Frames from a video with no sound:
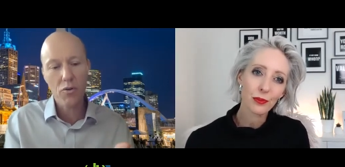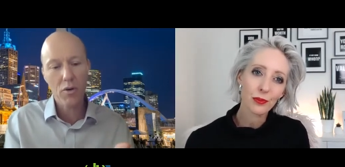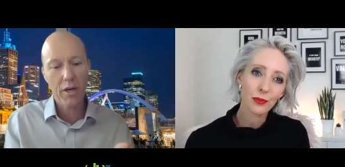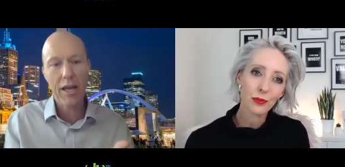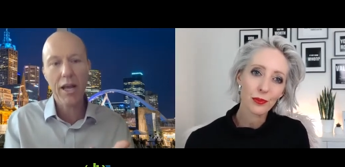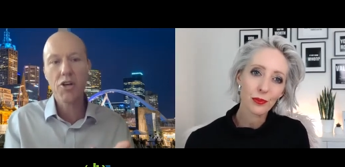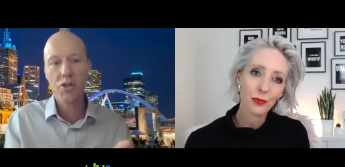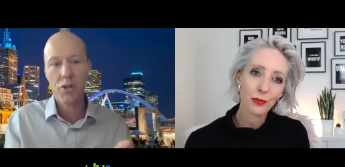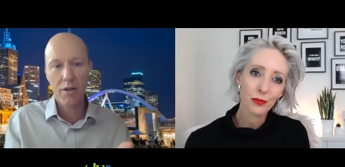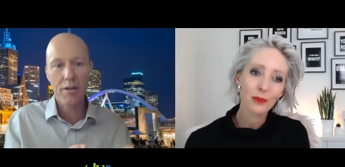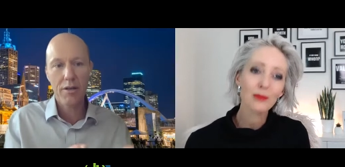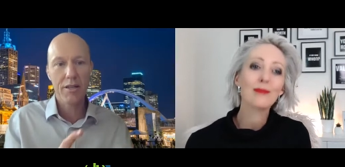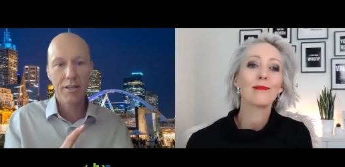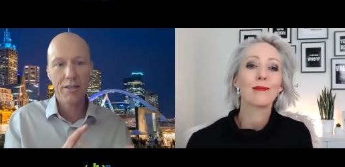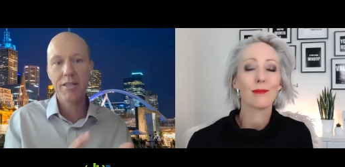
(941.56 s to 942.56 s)

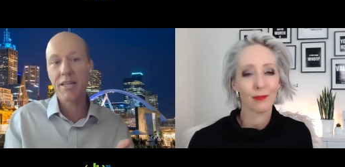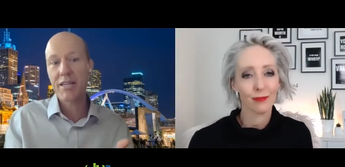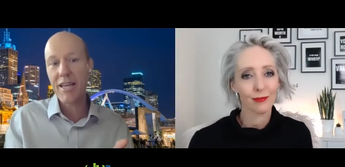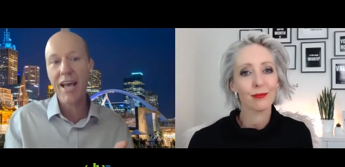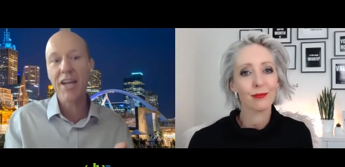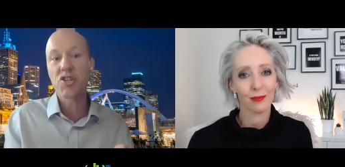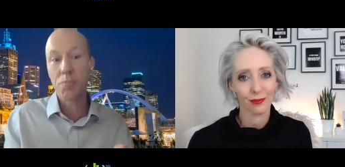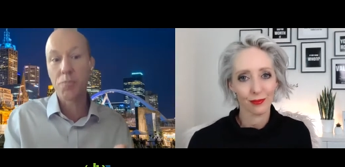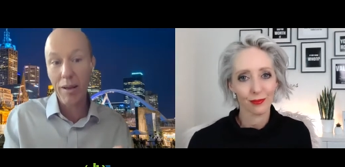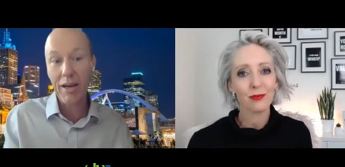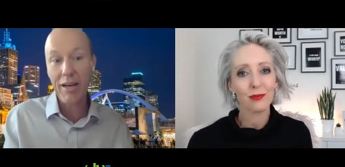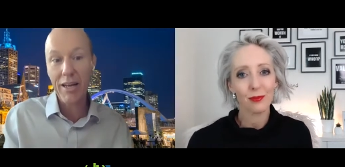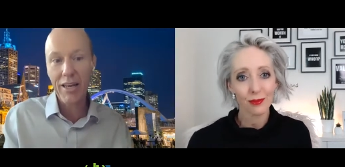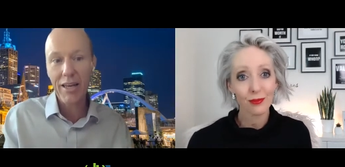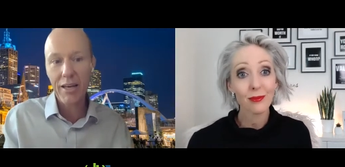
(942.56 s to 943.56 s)
Speaker 1: connection, the, the,
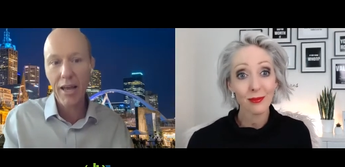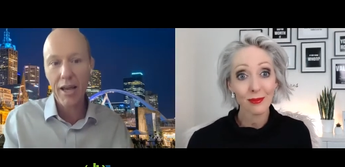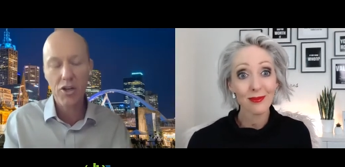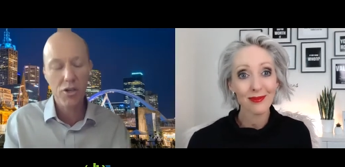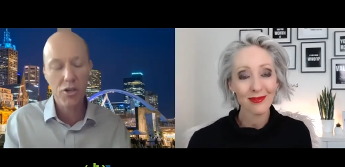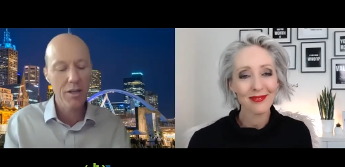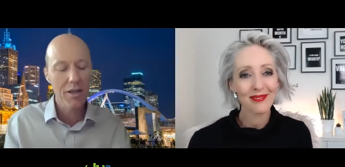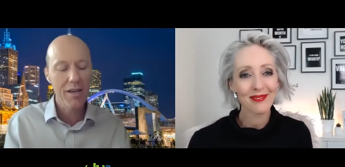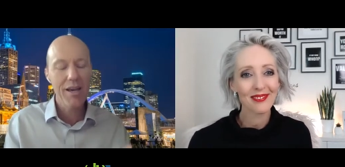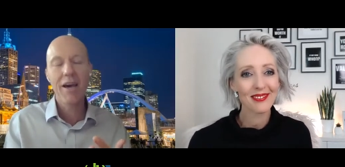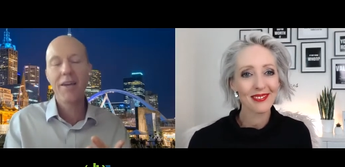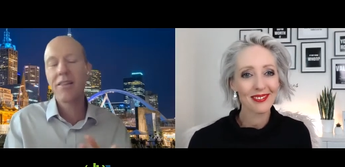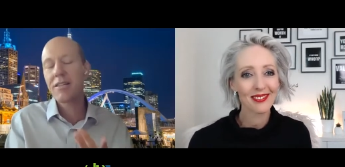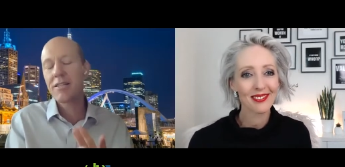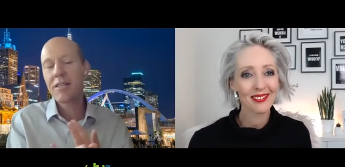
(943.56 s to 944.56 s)
tangibility connection,
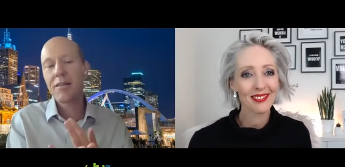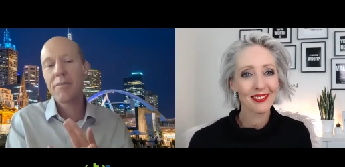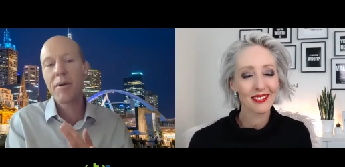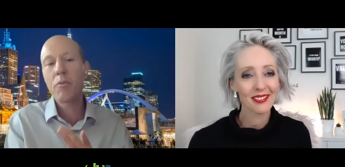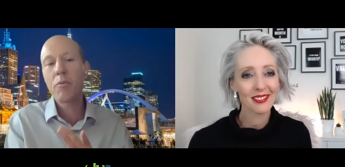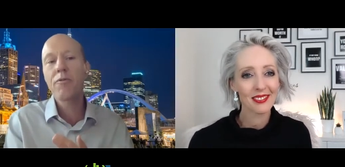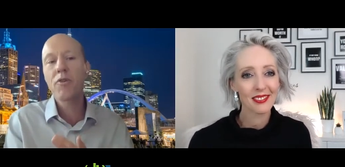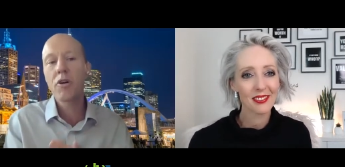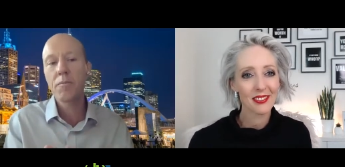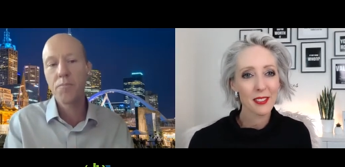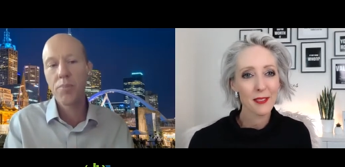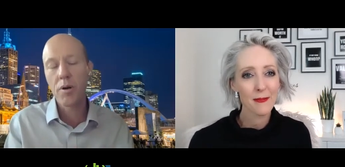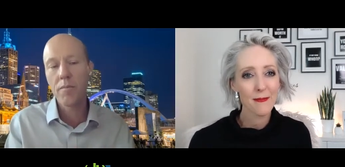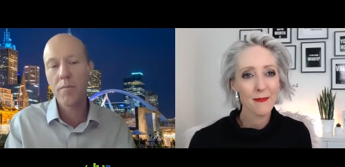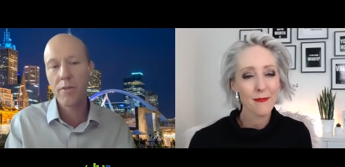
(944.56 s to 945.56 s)
and that's. I mean, we've got a
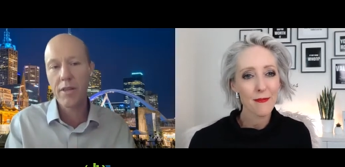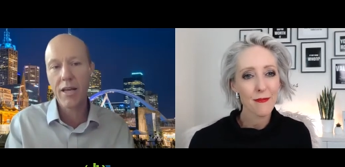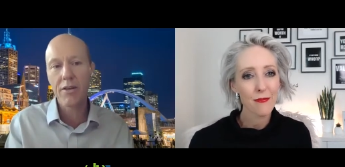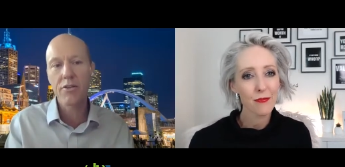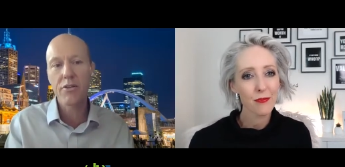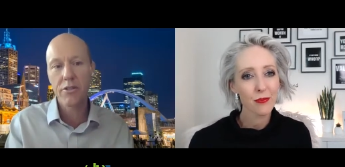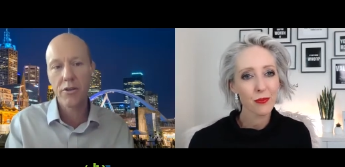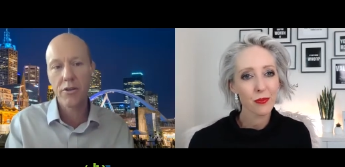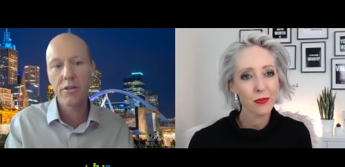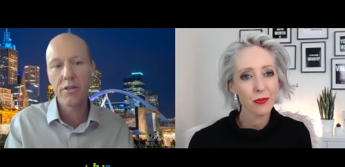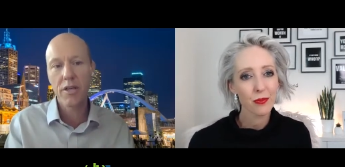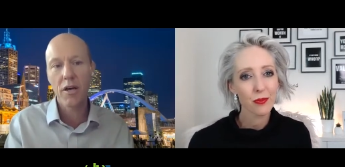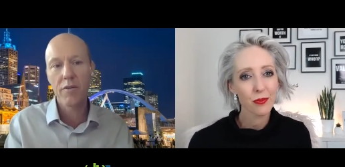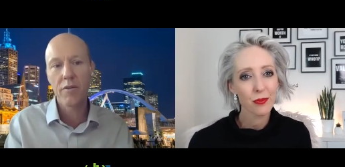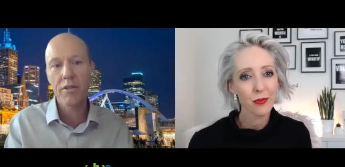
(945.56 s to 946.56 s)
problem with the
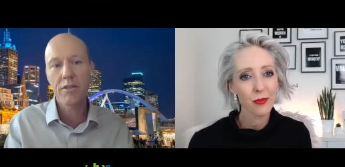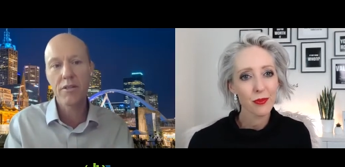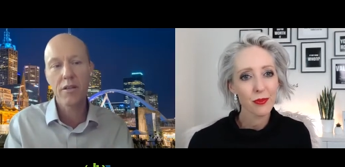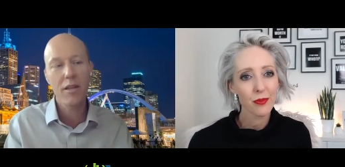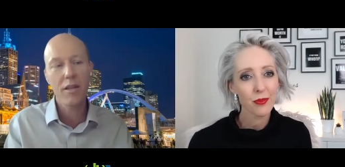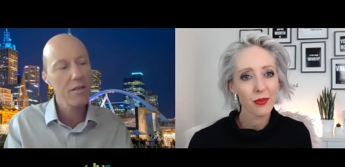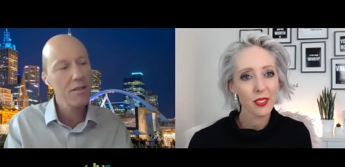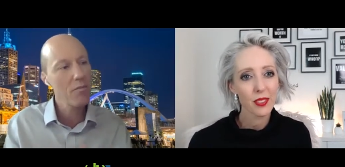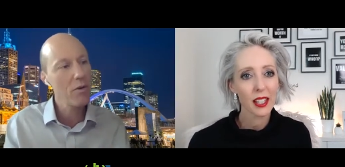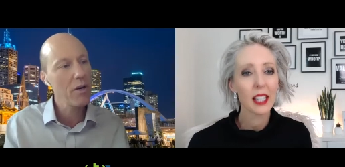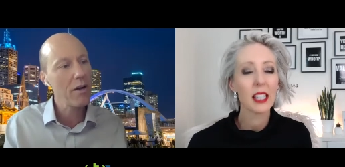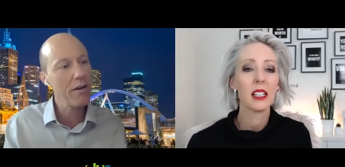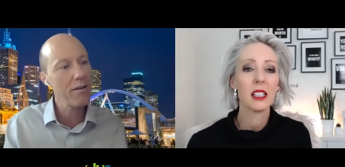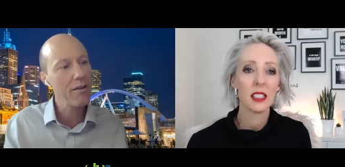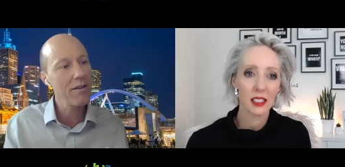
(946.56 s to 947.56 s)
uncertainty of it. So that's when
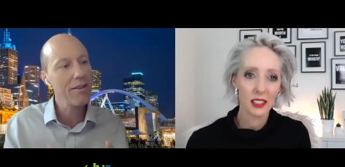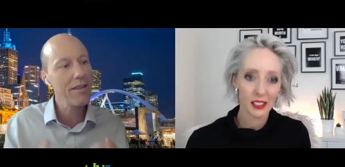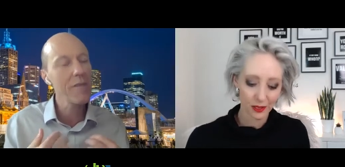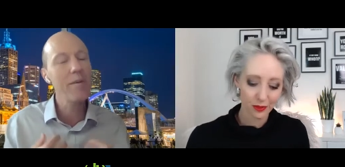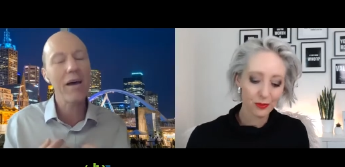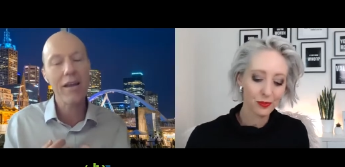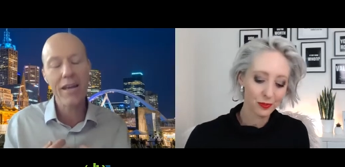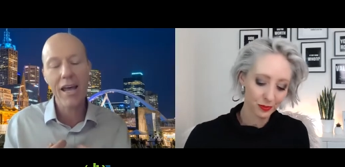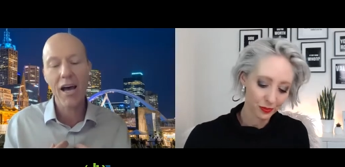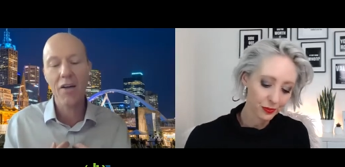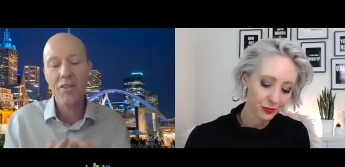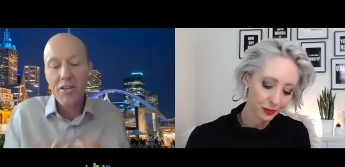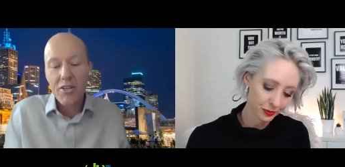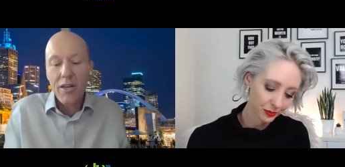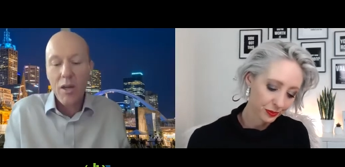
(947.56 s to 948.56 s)
I think about now,
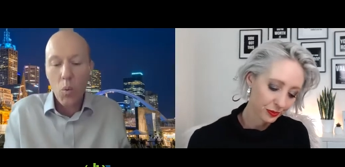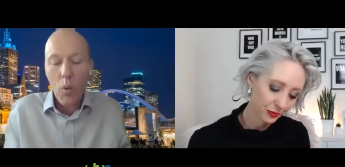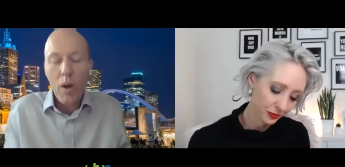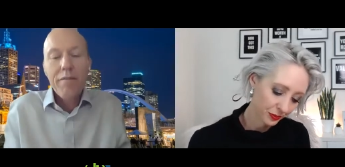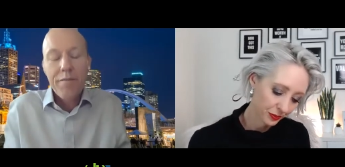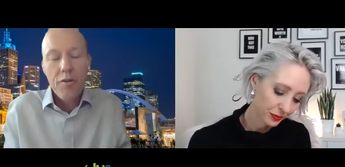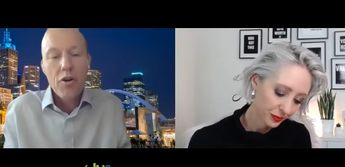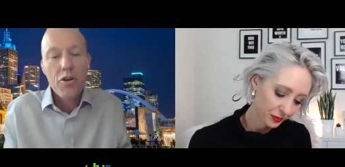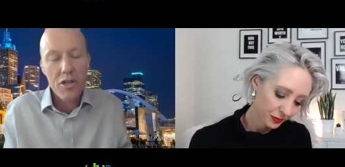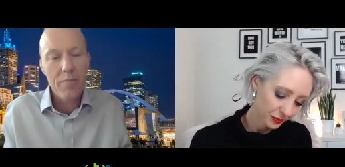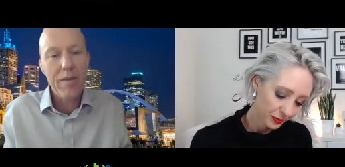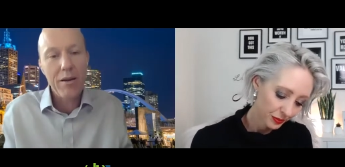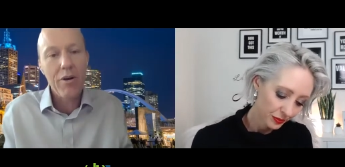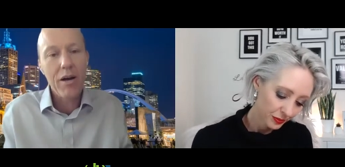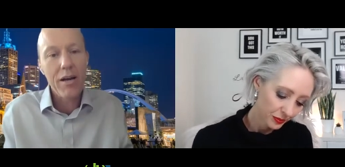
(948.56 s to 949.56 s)
there's only one version
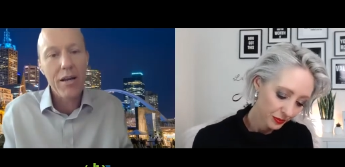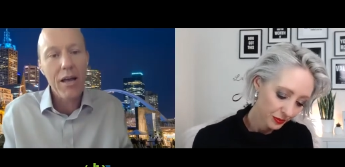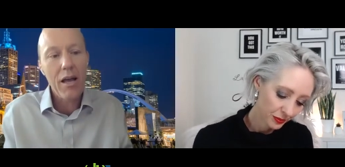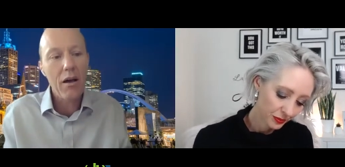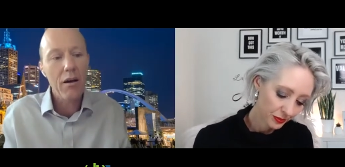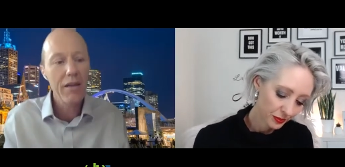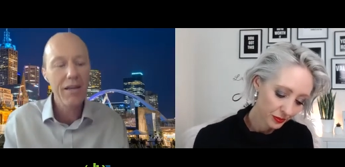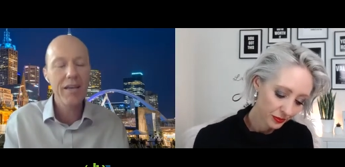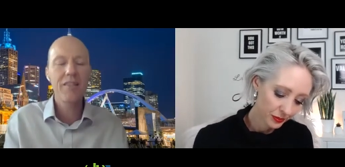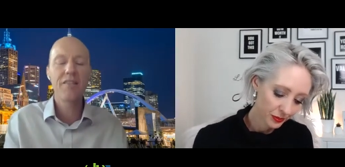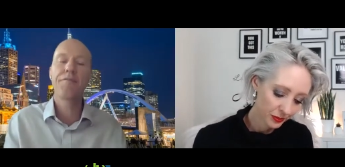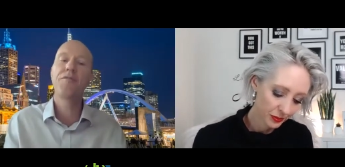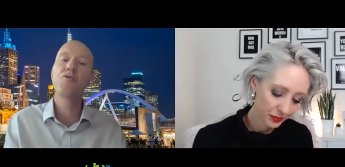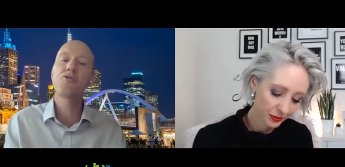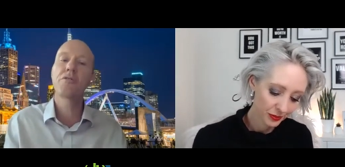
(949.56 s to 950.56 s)
of me right now. In the
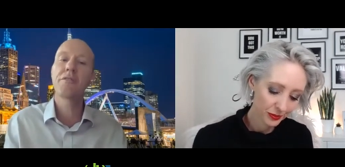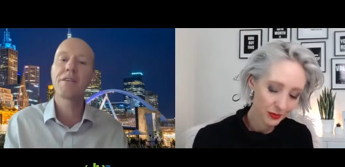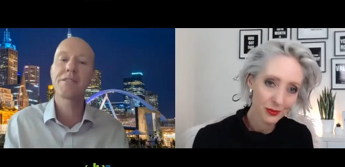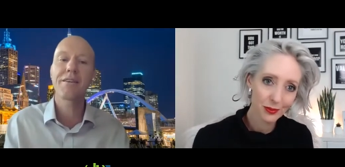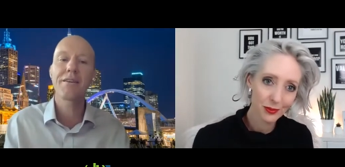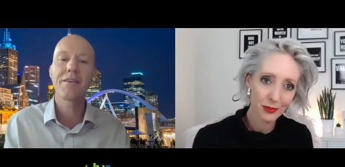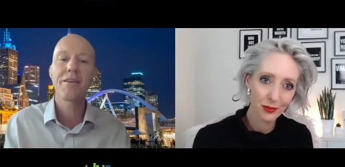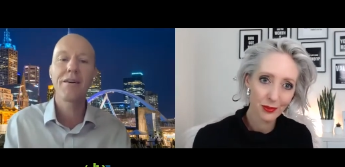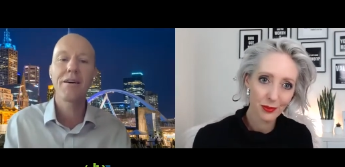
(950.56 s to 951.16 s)
future, there's